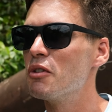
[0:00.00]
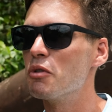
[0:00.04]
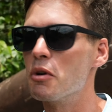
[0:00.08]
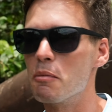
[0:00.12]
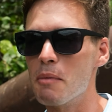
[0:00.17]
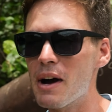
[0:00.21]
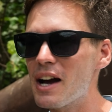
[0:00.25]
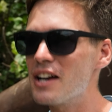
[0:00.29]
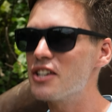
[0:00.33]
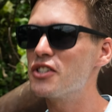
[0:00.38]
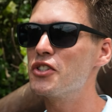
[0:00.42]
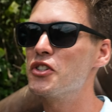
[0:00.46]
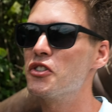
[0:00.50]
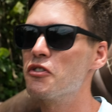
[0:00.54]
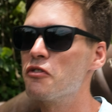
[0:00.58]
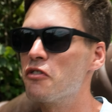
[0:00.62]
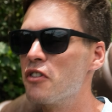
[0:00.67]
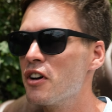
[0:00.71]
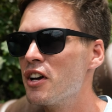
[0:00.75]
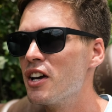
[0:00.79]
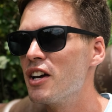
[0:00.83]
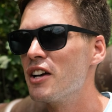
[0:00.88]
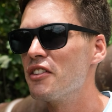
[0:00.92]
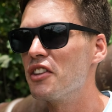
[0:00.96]
remind you
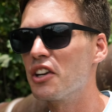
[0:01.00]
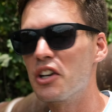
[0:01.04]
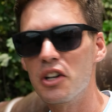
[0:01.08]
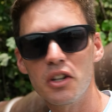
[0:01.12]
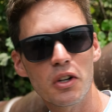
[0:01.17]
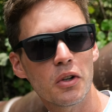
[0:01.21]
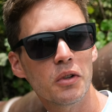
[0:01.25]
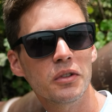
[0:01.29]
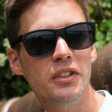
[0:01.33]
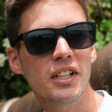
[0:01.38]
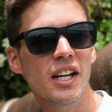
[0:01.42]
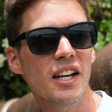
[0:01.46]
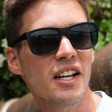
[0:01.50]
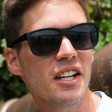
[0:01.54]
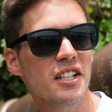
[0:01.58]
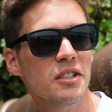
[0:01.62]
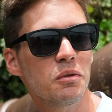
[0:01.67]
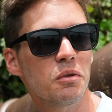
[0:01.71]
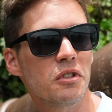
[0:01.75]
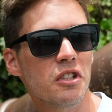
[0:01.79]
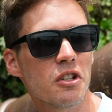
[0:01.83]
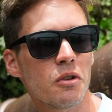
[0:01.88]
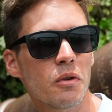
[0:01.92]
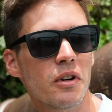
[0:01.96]
of the good old
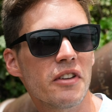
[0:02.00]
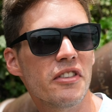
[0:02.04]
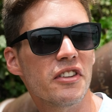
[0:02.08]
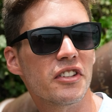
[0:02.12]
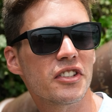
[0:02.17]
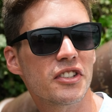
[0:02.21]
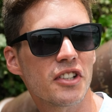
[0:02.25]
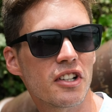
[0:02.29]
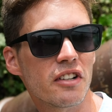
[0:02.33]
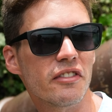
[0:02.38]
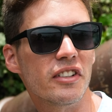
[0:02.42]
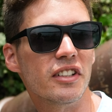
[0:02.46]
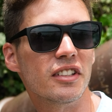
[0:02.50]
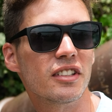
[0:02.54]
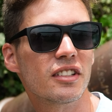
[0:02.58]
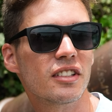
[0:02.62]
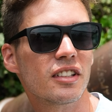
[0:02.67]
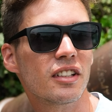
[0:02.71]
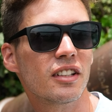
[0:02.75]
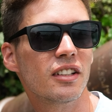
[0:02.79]
days when you were in the service,